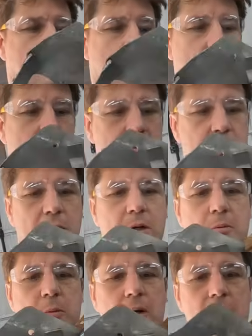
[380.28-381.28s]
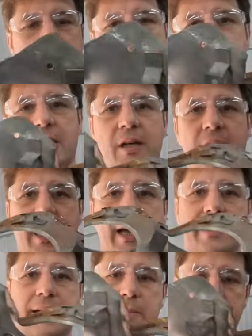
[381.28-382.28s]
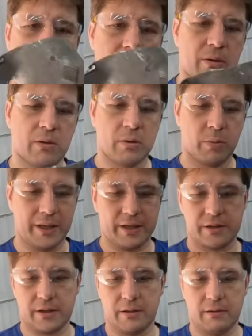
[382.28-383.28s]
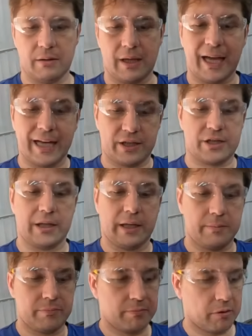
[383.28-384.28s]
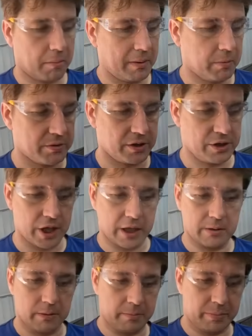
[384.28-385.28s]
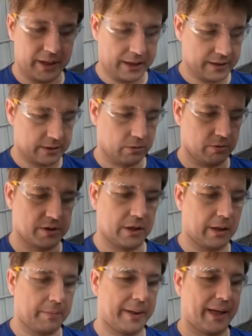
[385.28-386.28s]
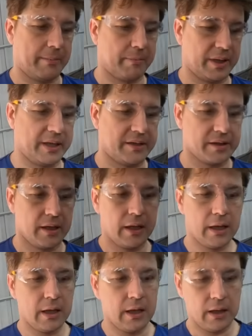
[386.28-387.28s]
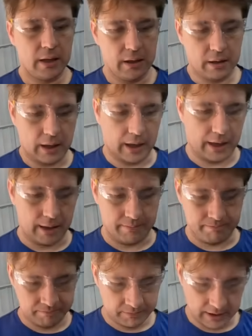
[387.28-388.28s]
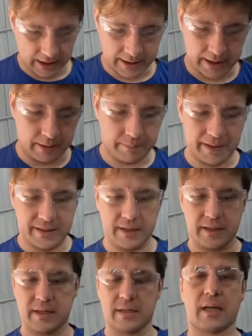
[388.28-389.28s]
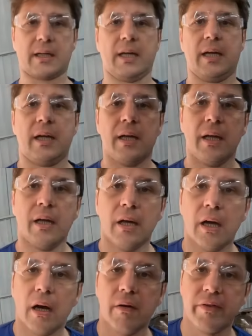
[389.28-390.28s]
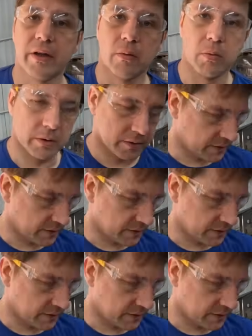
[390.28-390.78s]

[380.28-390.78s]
was what was a headlamp panel, which actually probably was a genuine piece, or certainly a pattern piece. Um, and they basically stuck it over the old one.